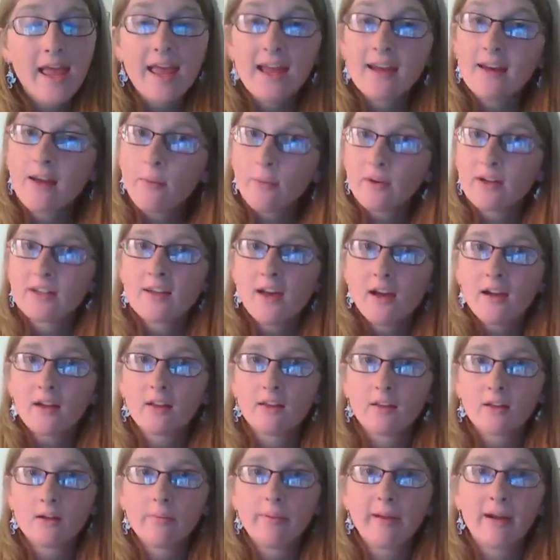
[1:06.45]
And I want to talk
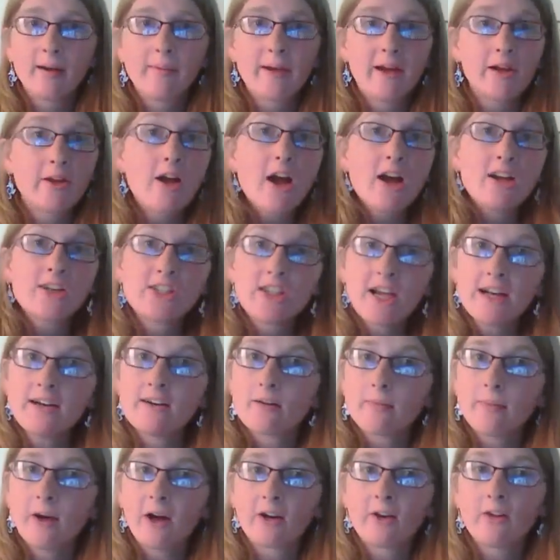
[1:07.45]
a little bit about a
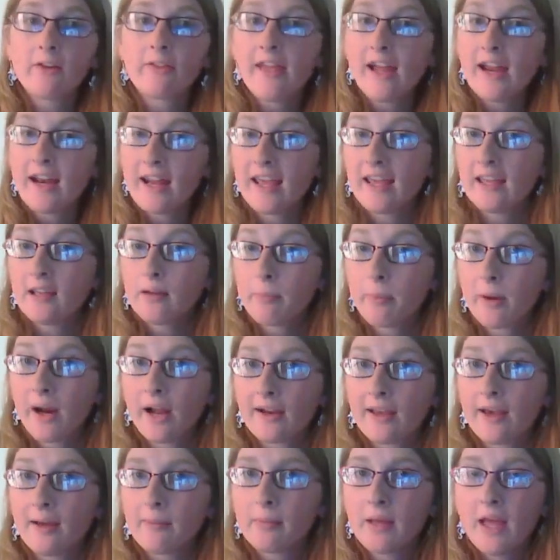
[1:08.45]
gender model that Hank
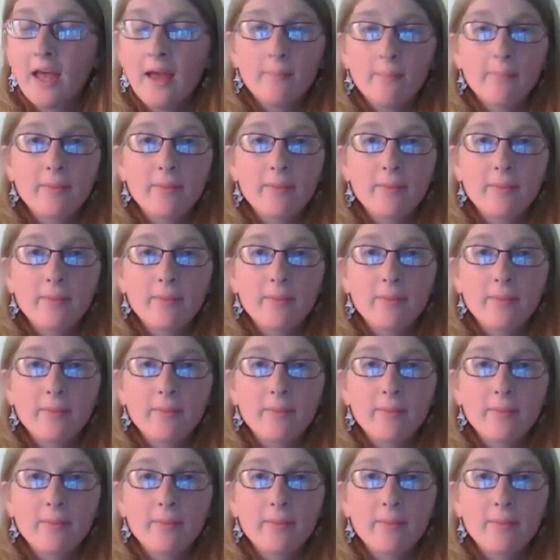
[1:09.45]
brought up.